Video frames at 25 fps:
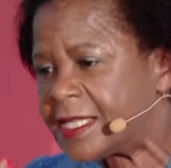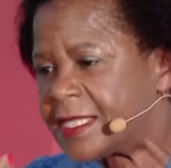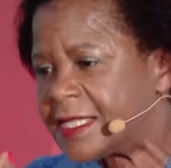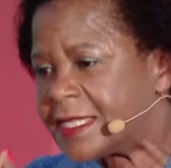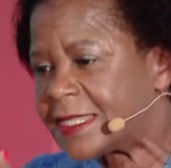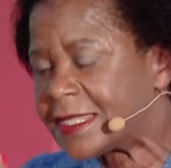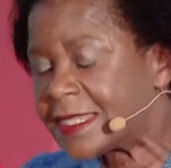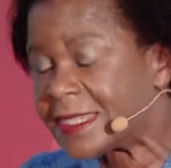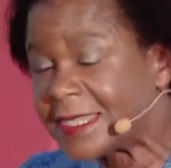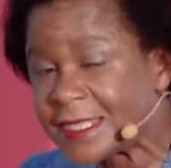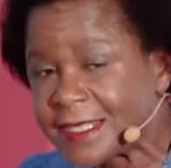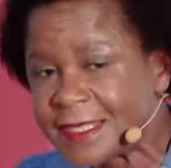
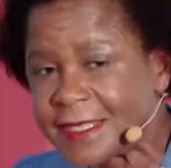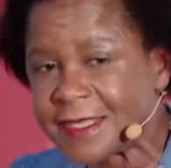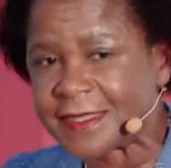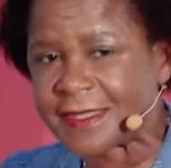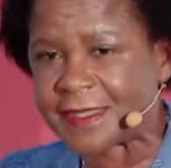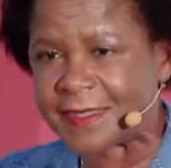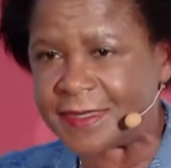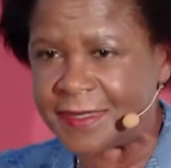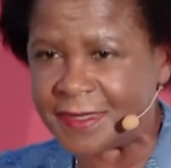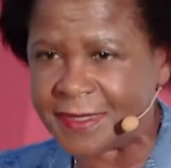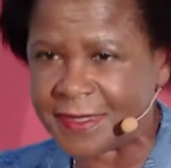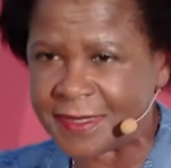
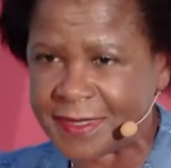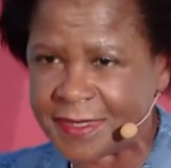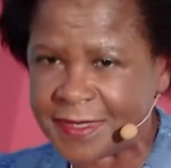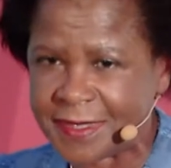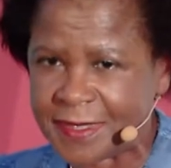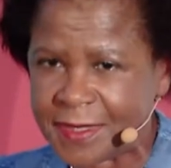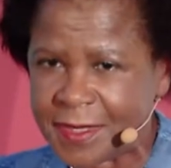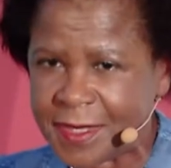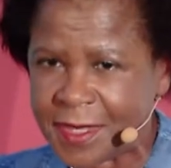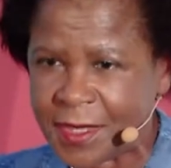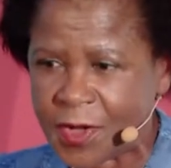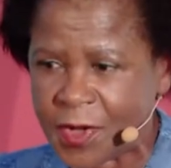
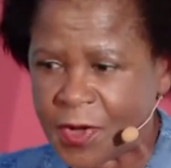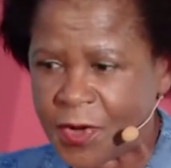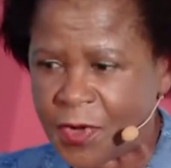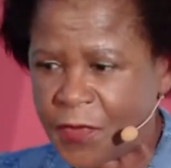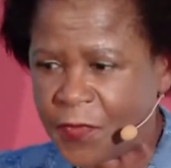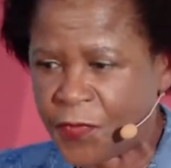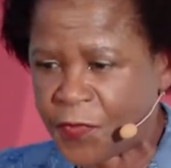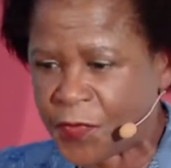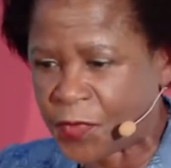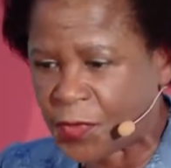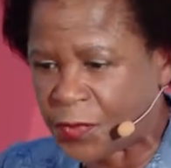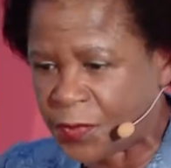citizens
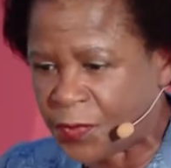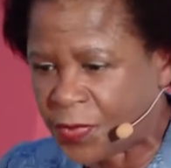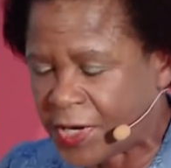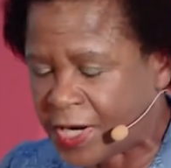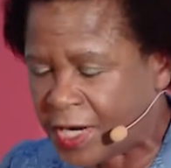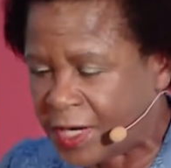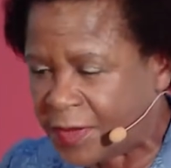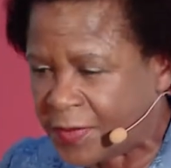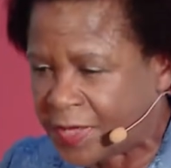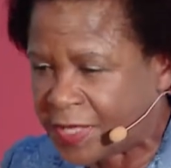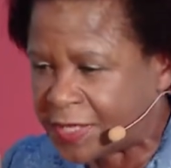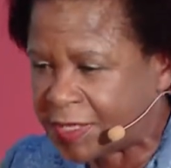from
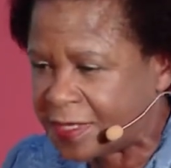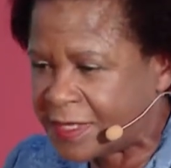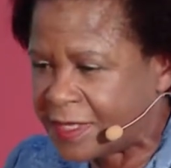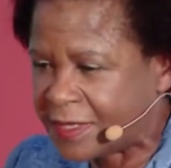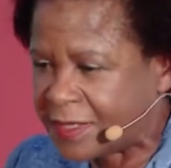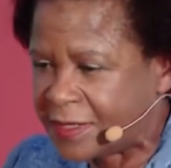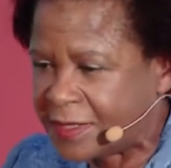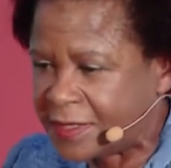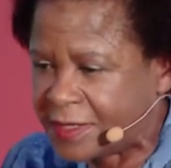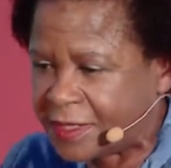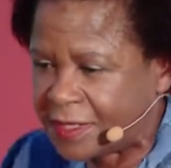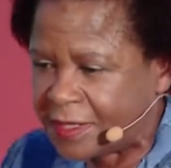primary,
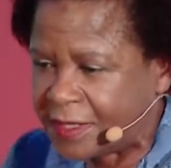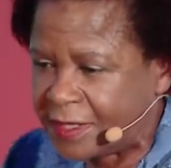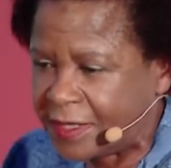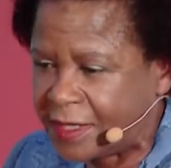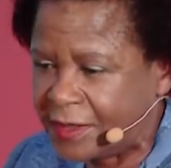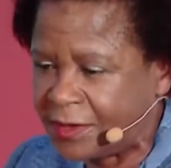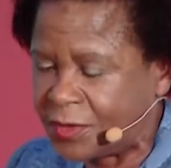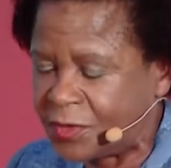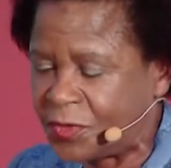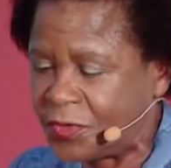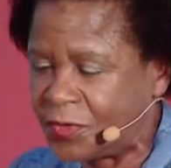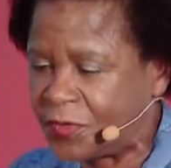
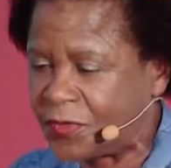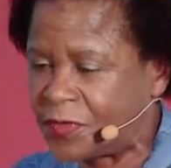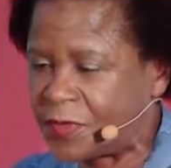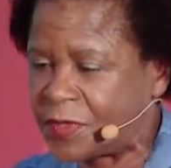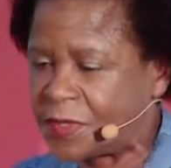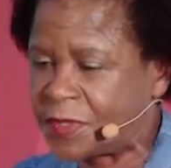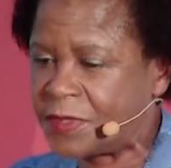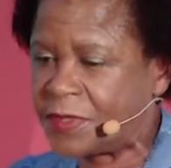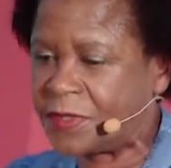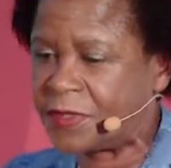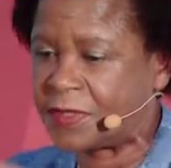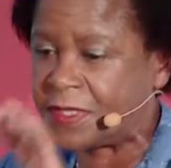secondary,
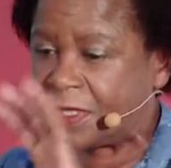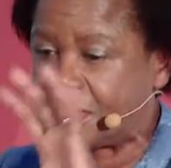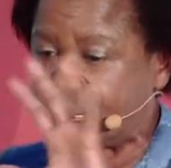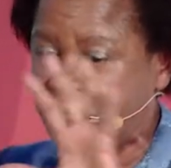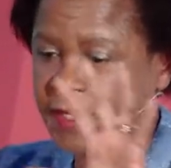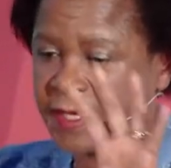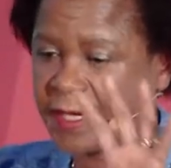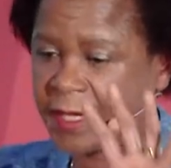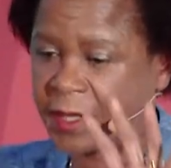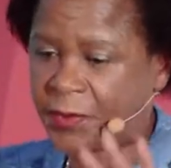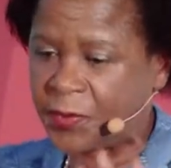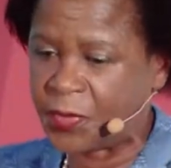
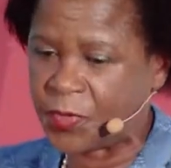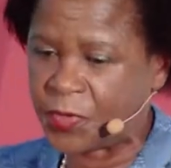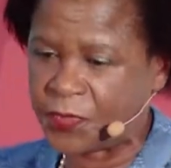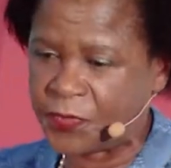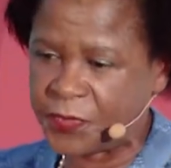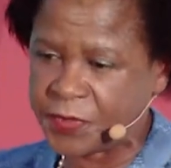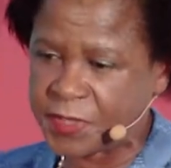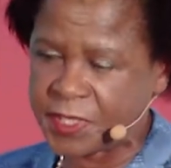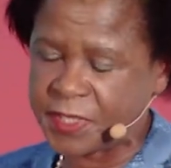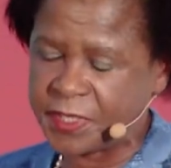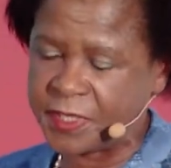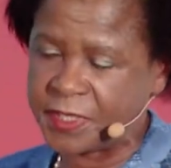university, and
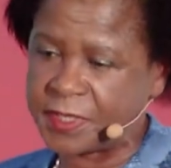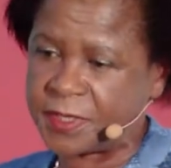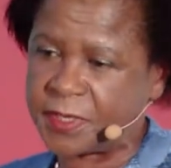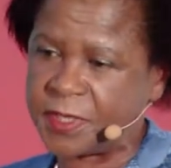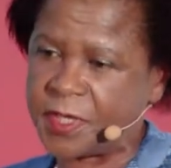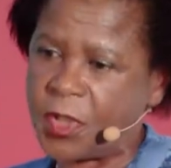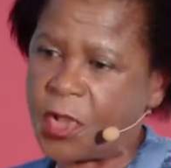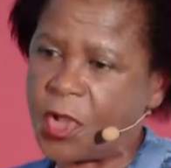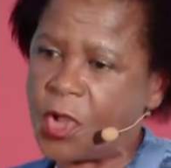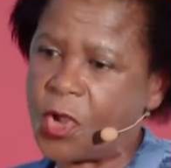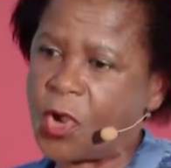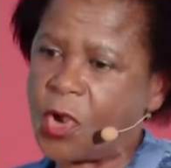professionals
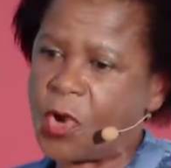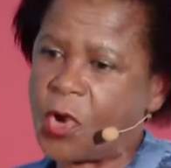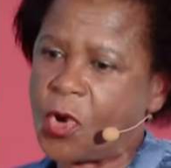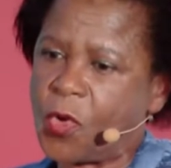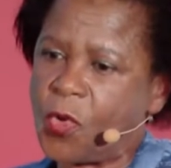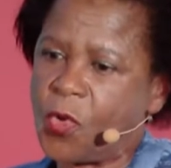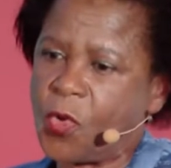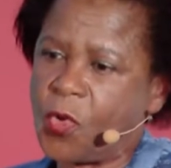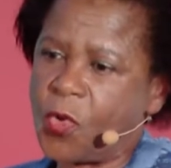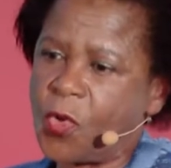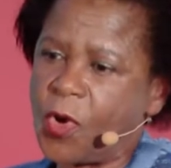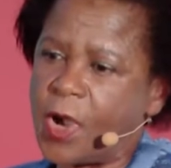
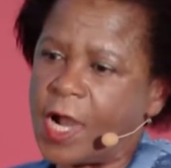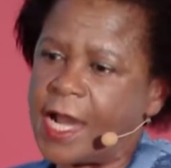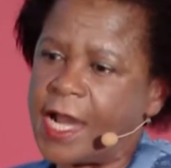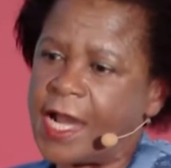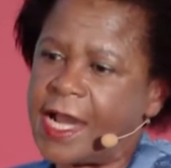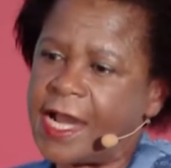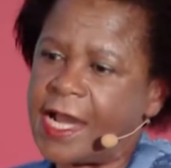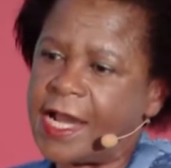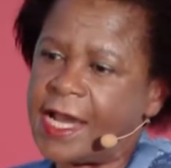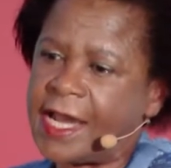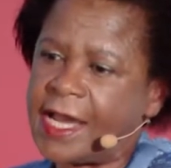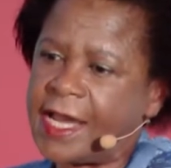who
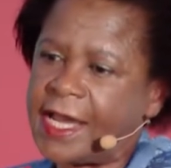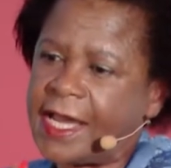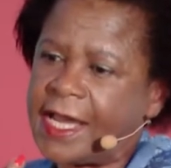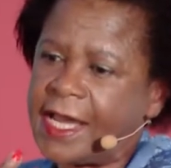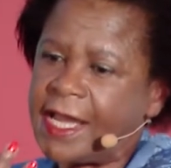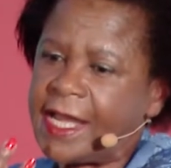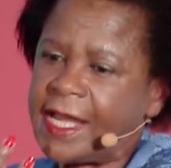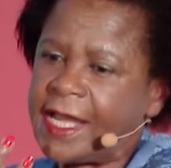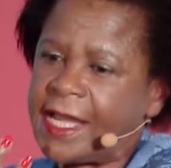are